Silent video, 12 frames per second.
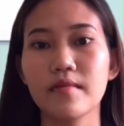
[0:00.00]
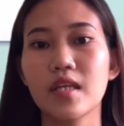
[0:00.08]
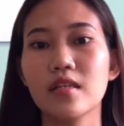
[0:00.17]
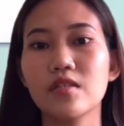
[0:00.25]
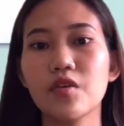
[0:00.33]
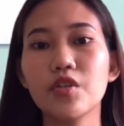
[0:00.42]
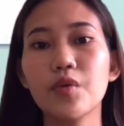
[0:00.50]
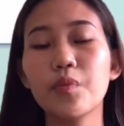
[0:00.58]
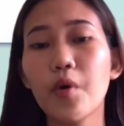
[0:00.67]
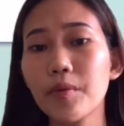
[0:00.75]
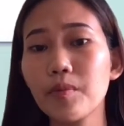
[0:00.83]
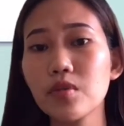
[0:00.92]
So the
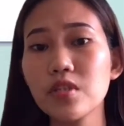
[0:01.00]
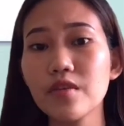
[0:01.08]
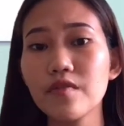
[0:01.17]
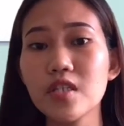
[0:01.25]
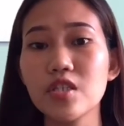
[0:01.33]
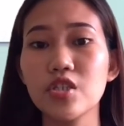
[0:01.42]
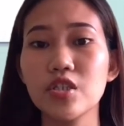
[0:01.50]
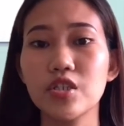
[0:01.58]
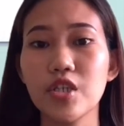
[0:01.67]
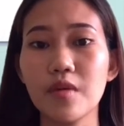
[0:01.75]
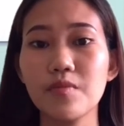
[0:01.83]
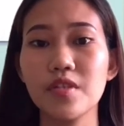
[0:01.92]
purpose of this
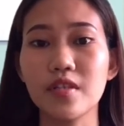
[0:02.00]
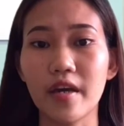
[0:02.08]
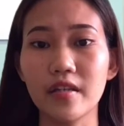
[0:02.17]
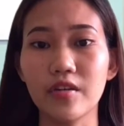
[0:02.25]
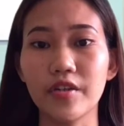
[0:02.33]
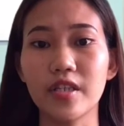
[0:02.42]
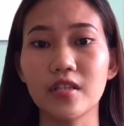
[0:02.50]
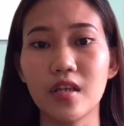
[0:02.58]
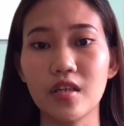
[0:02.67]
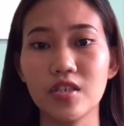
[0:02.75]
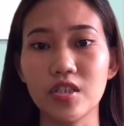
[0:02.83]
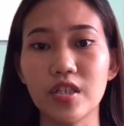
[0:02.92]
job site
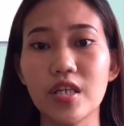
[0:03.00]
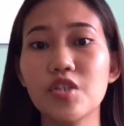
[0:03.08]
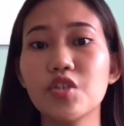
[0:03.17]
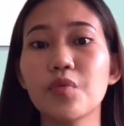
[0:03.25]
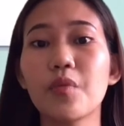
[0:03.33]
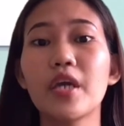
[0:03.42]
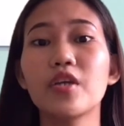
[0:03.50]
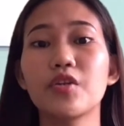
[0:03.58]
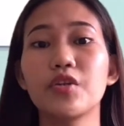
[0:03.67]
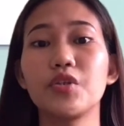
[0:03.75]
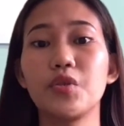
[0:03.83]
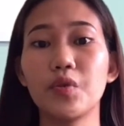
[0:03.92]
orientation is to make your
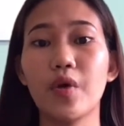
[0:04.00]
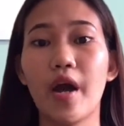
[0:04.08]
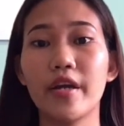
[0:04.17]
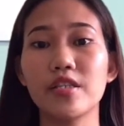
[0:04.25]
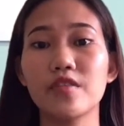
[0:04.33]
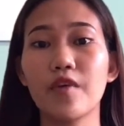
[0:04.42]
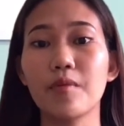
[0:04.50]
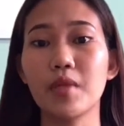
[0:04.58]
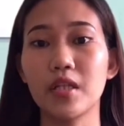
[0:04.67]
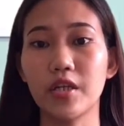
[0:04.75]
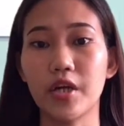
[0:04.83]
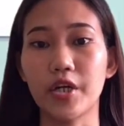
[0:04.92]
new hires
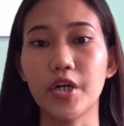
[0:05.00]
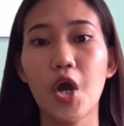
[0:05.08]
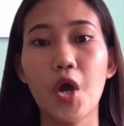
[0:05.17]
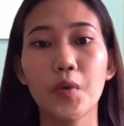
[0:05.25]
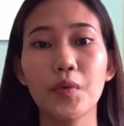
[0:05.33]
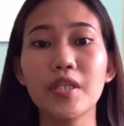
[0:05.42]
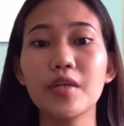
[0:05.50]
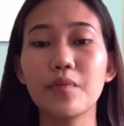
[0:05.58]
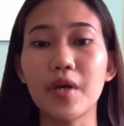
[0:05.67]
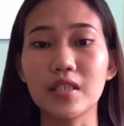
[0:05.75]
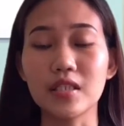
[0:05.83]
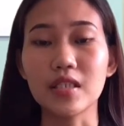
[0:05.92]
familiar with the
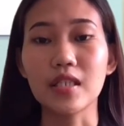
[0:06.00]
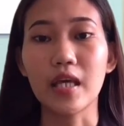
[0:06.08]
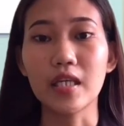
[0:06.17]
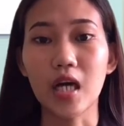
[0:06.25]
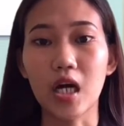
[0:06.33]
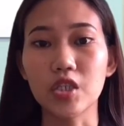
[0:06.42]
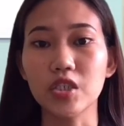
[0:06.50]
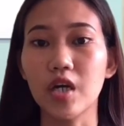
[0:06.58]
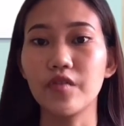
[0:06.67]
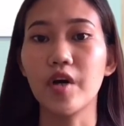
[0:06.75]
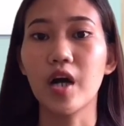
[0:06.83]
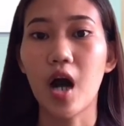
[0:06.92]
basic layout of
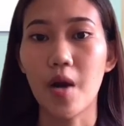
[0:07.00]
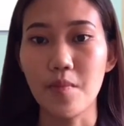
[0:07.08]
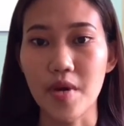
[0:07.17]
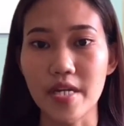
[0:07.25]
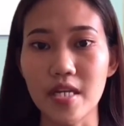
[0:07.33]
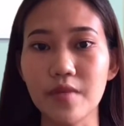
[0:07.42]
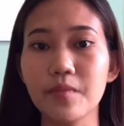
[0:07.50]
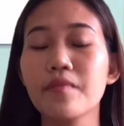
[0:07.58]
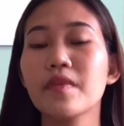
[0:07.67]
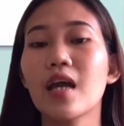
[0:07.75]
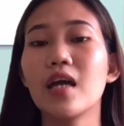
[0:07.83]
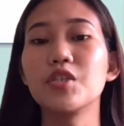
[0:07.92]
the company
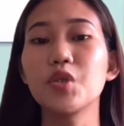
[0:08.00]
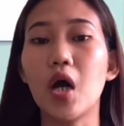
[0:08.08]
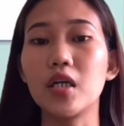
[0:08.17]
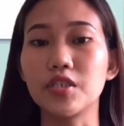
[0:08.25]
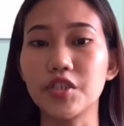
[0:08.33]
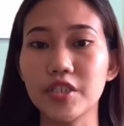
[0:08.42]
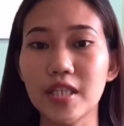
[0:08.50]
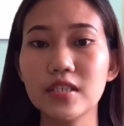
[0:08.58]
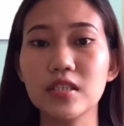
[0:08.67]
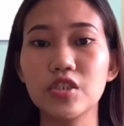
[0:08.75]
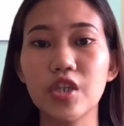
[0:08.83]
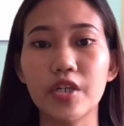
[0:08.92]
and to understand the
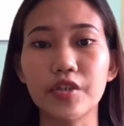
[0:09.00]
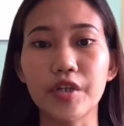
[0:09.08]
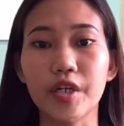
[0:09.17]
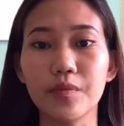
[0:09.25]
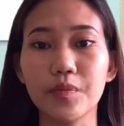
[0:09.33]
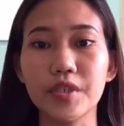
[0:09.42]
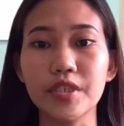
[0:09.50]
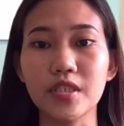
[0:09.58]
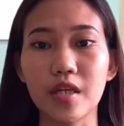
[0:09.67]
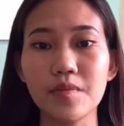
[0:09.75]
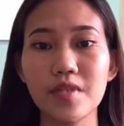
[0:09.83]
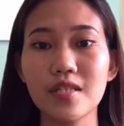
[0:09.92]
general
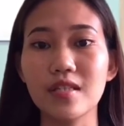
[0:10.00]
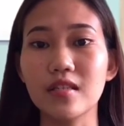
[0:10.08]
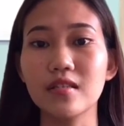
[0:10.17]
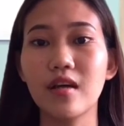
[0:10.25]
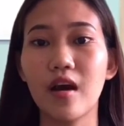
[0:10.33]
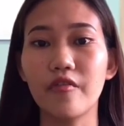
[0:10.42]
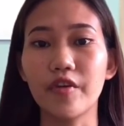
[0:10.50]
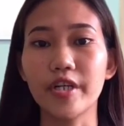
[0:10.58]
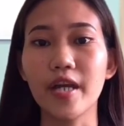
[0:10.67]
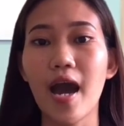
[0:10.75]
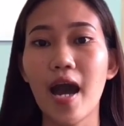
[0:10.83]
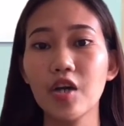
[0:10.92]
precepts that govern
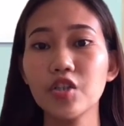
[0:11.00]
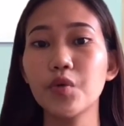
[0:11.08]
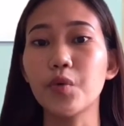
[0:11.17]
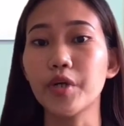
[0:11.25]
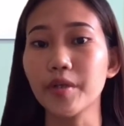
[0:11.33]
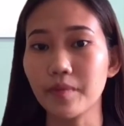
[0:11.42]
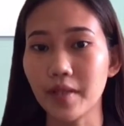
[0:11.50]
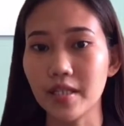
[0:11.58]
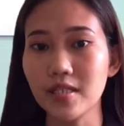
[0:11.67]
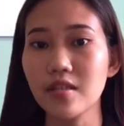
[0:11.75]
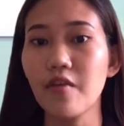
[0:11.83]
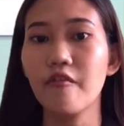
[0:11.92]
how the
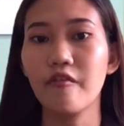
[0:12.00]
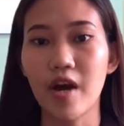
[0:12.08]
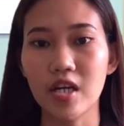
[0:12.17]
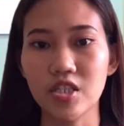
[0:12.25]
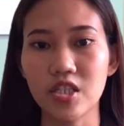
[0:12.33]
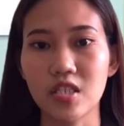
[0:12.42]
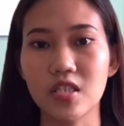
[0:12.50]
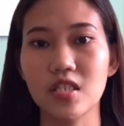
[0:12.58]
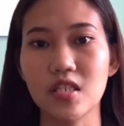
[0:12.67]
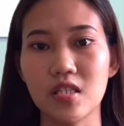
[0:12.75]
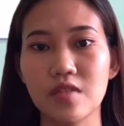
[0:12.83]
workplace functions.